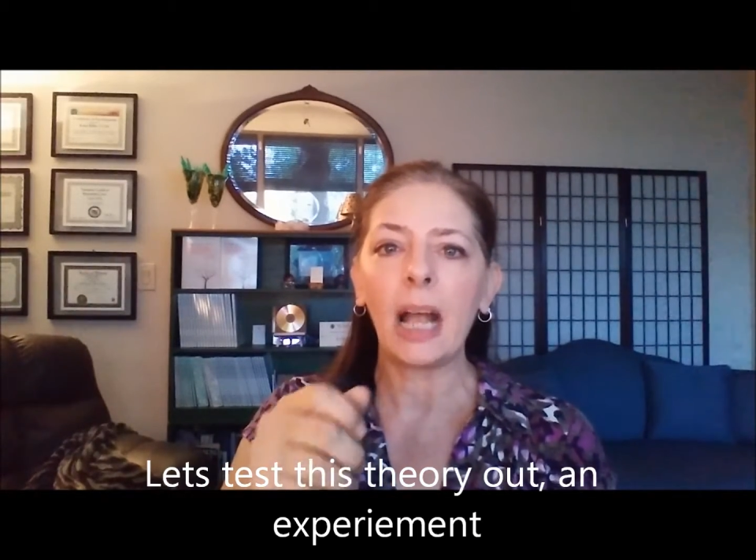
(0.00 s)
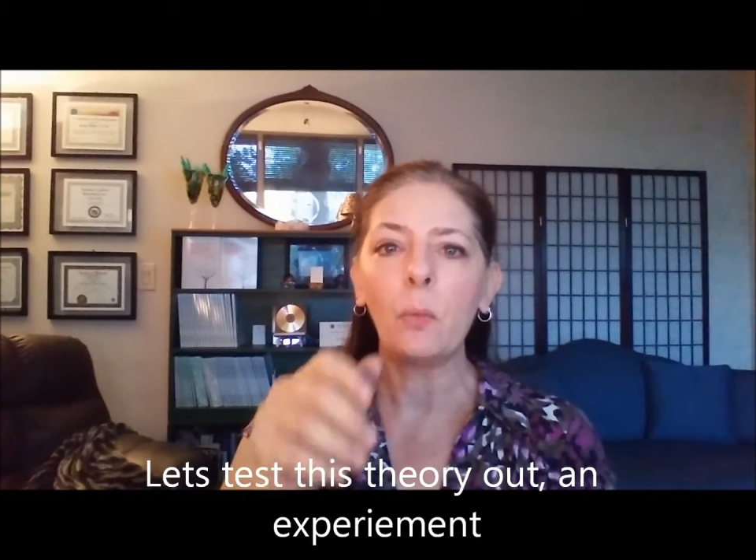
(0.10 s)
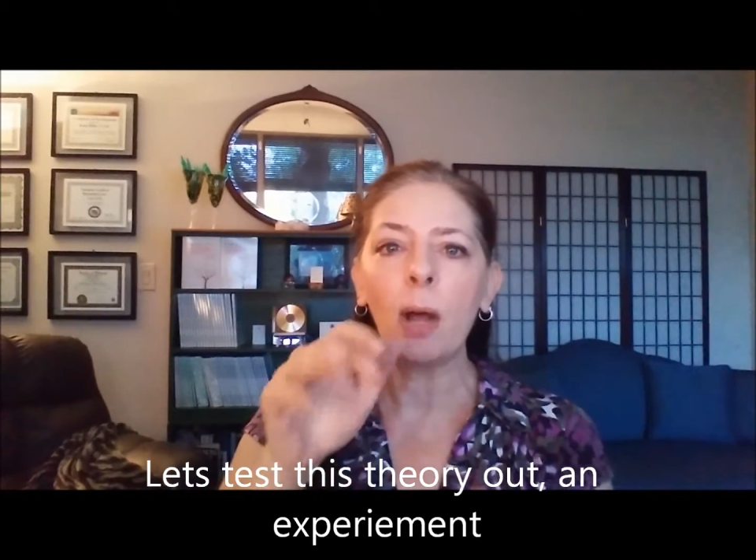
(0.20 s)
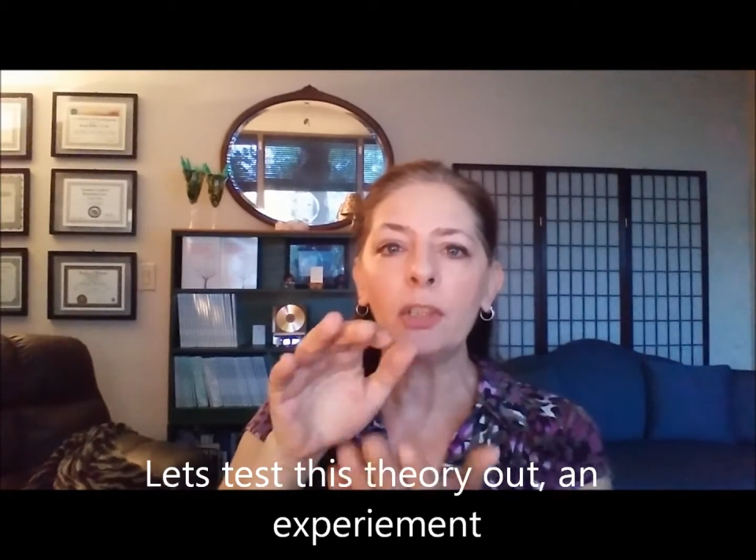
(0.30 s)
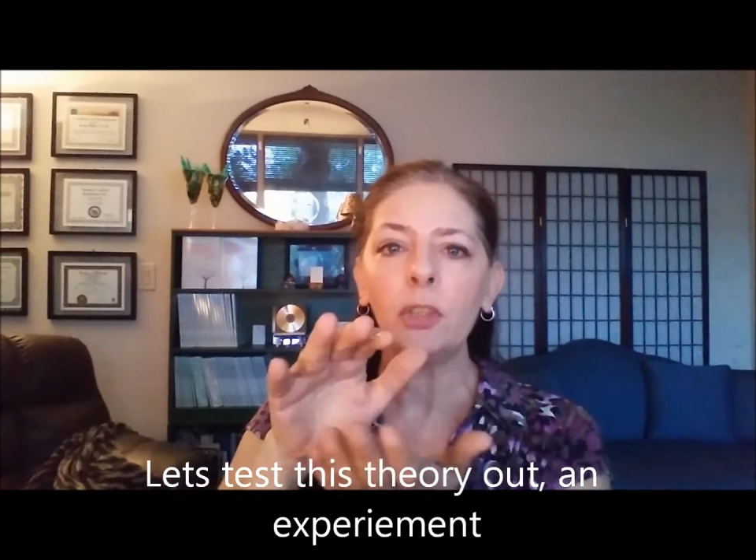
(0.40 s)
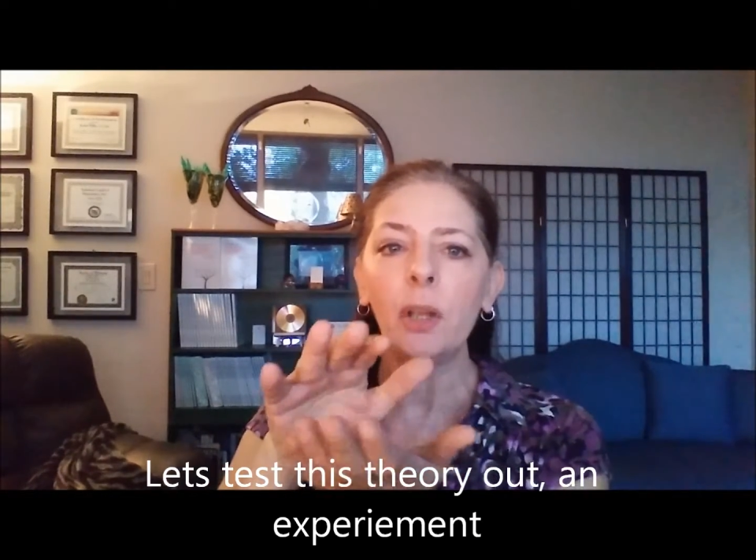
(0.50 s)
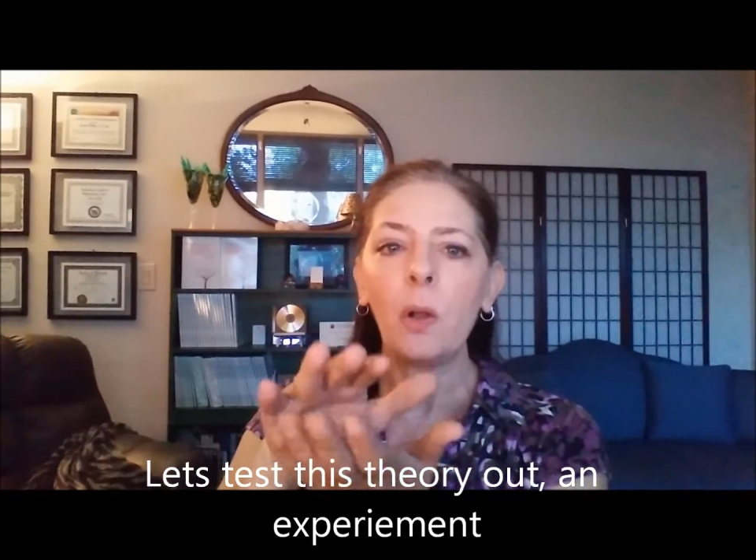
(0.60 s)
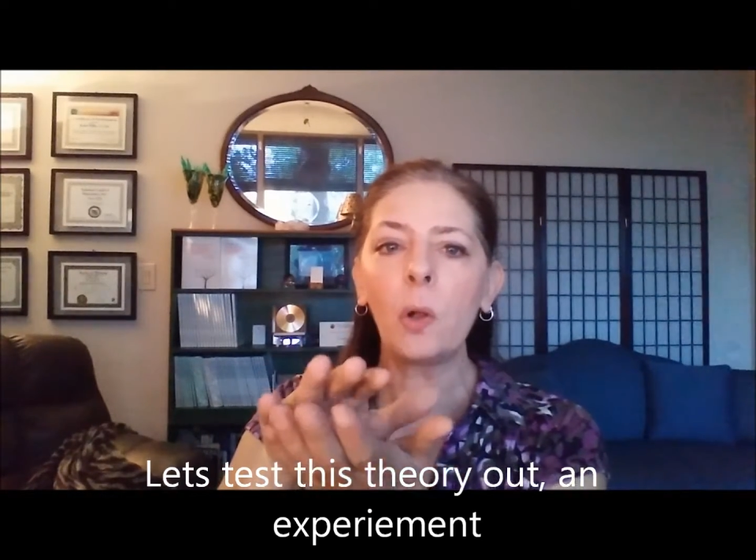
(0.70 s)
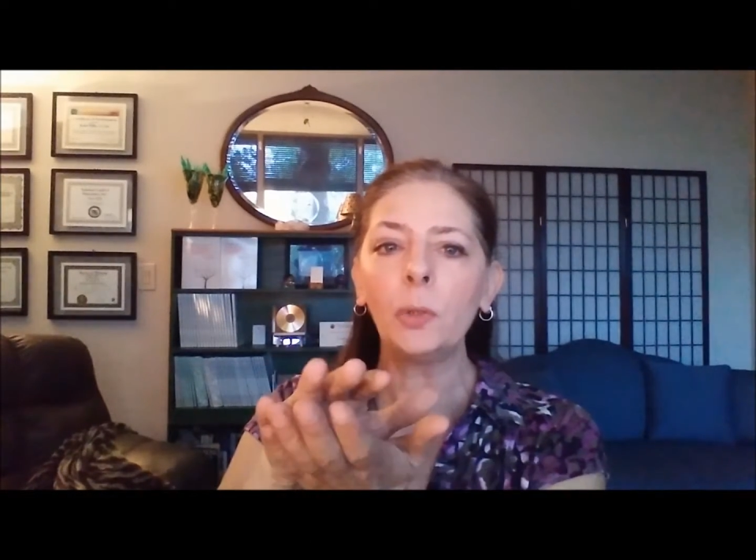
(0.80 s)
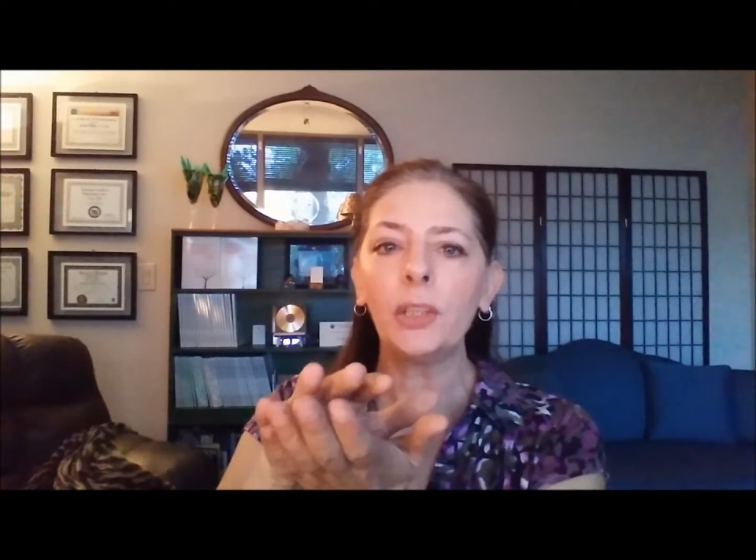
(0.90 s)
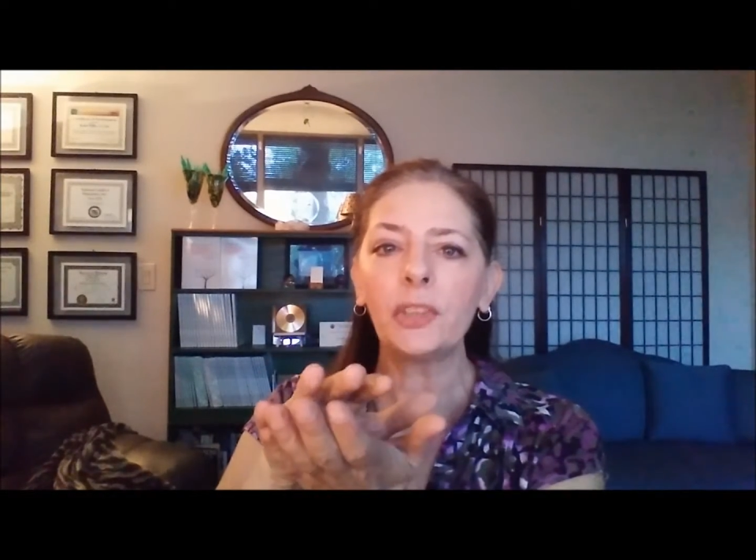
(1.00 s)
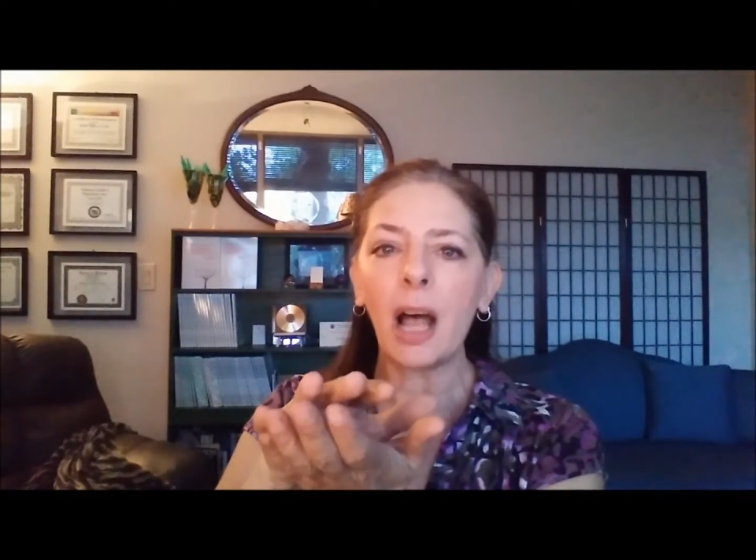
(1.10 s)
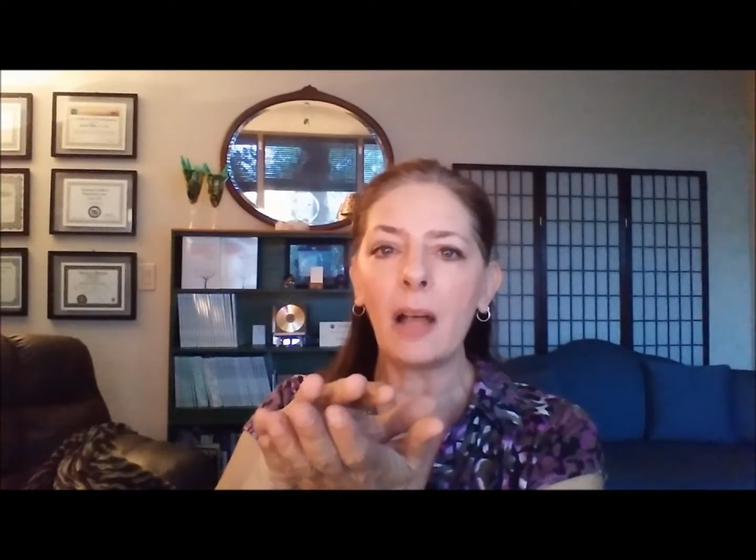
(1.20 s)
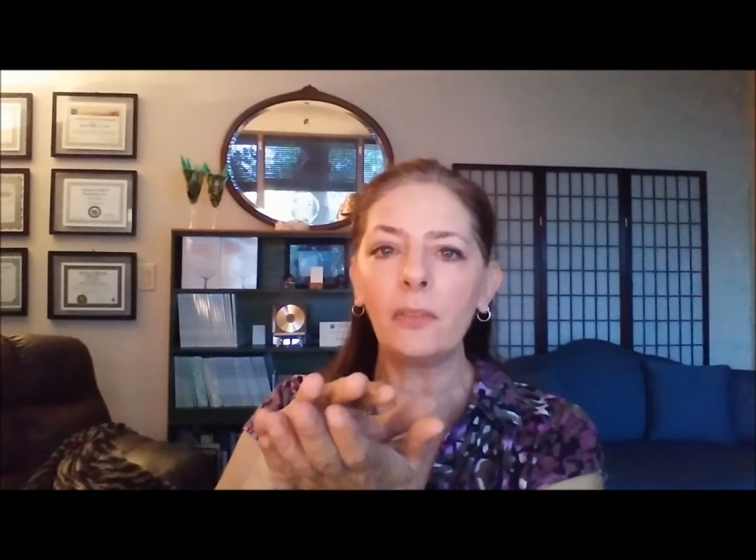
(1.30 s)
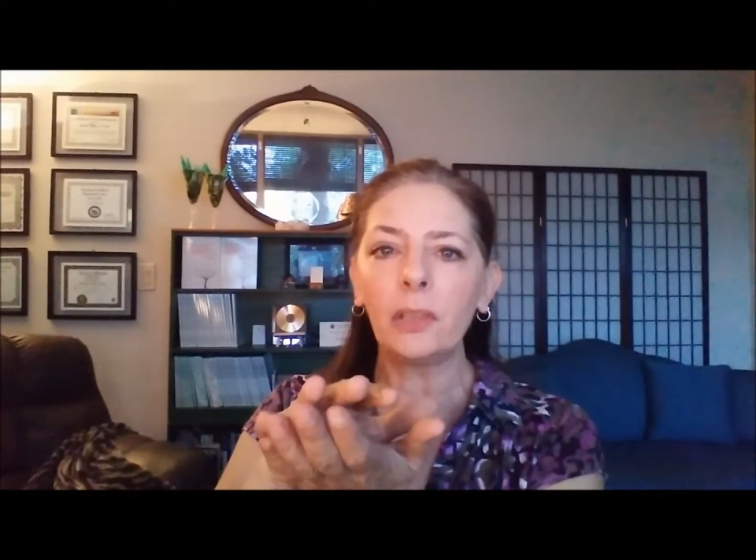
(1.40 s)
"I want you to hold this
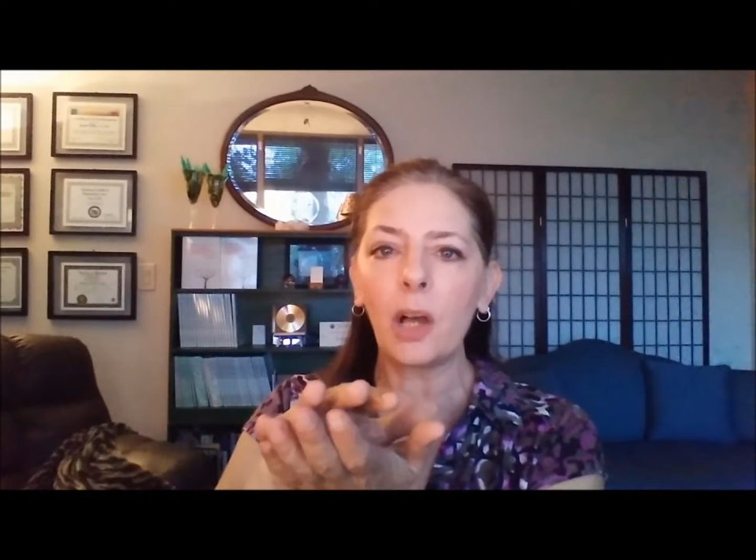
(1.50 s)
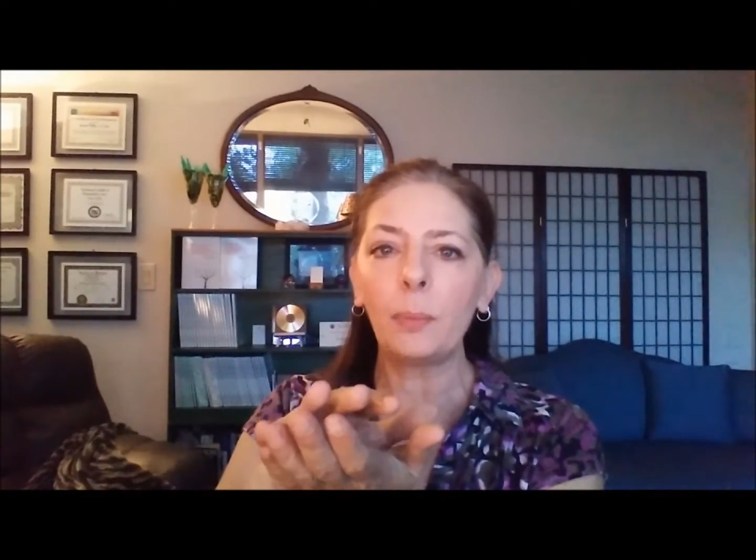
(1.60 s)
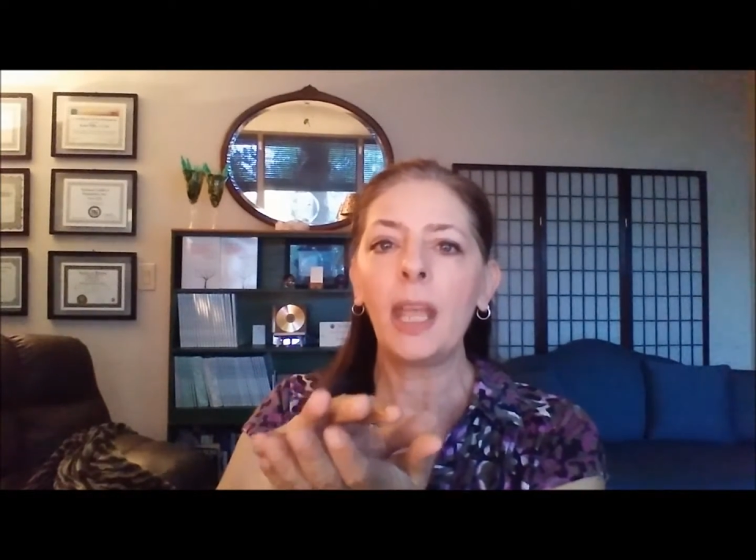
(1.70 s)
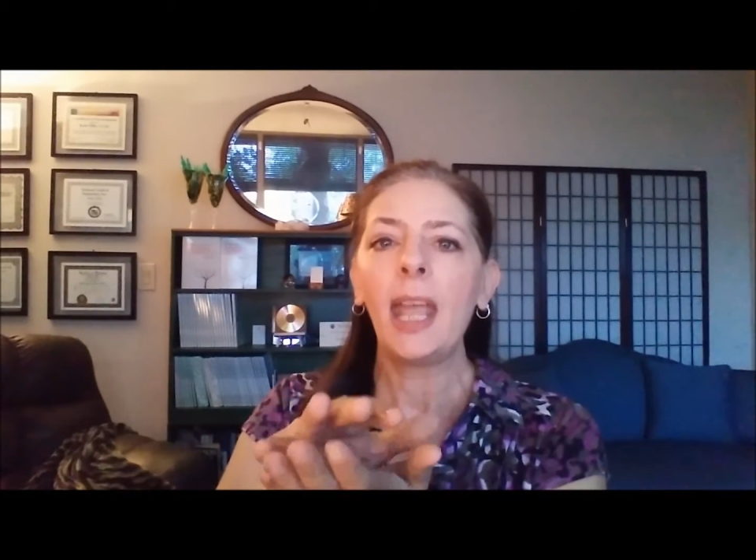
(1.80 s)
envelope